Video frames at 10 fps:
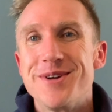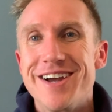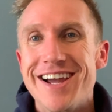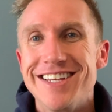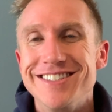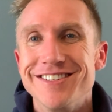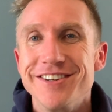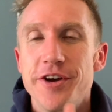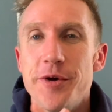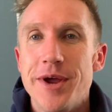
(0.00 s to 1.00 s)
going on, guys?
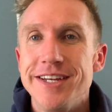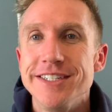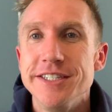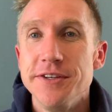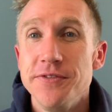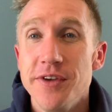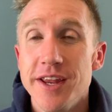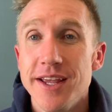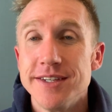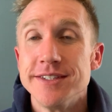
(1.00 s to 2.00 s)
Dylan Conrad, DC
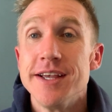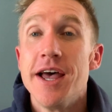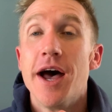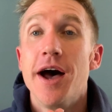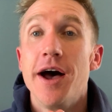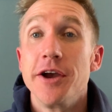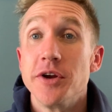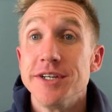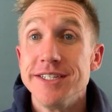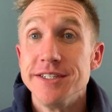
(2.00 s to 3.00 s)
Fitness. Go
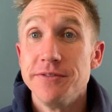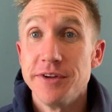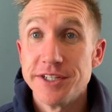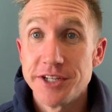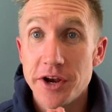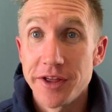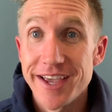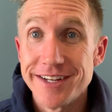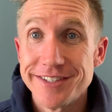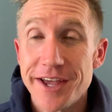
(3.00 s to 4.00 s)
to
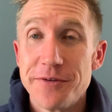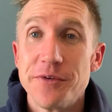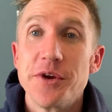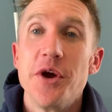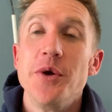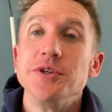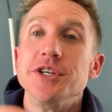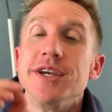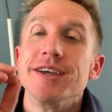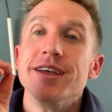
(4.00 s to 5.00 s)
dcfitness.la to sign up for
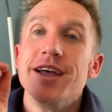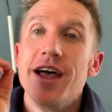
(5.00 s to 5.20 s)
coaching.